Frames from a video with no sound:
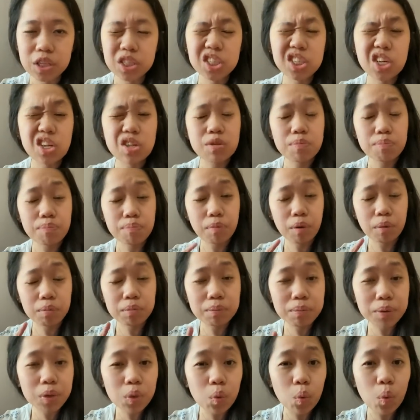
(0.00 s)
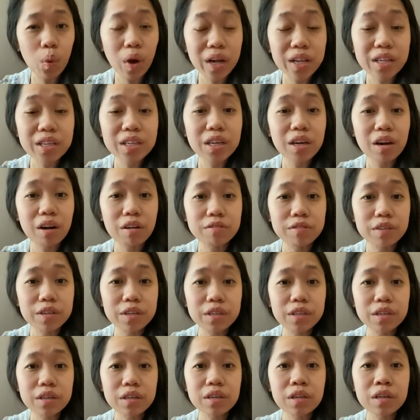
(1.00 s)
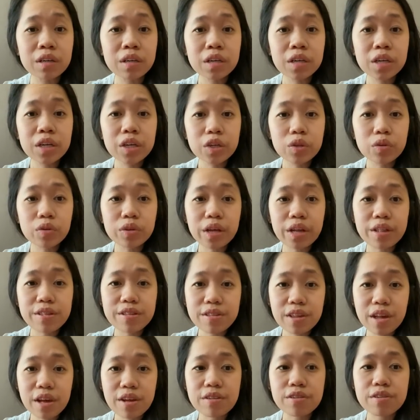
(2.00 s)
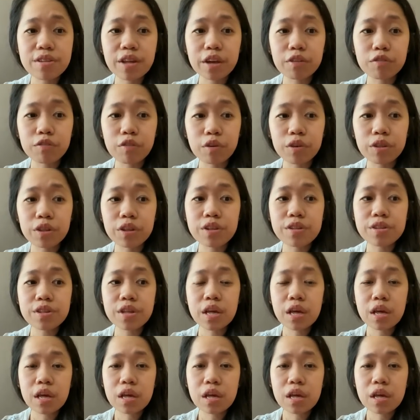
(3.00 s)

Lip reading: just probably one day of the year you can set aside for this.